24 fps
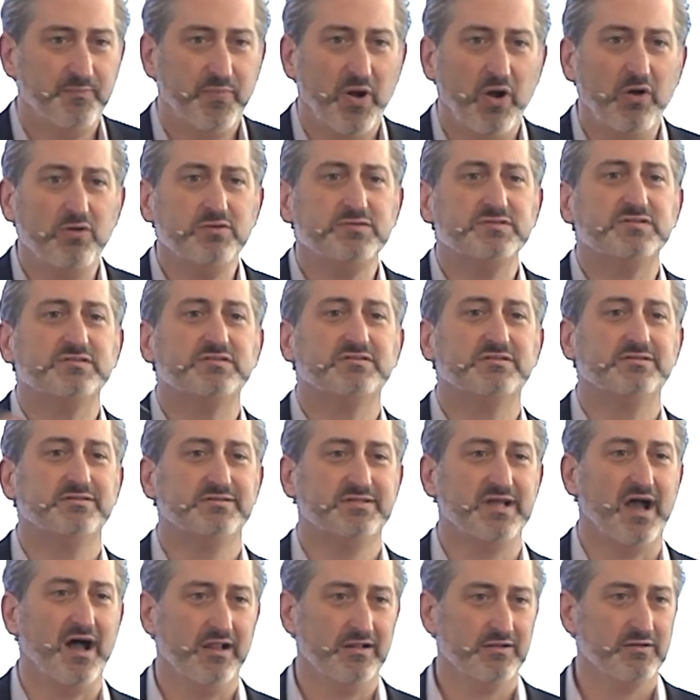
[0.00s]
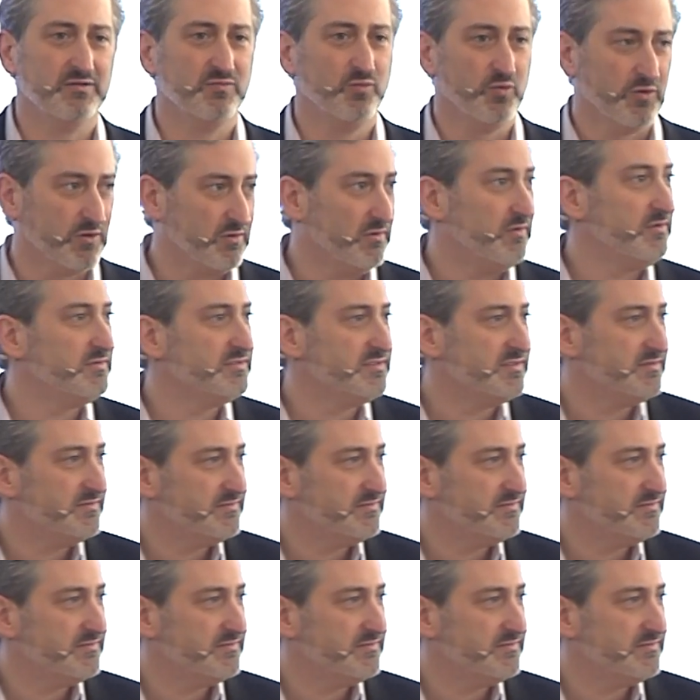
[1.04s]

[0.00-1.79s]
post-dollar world,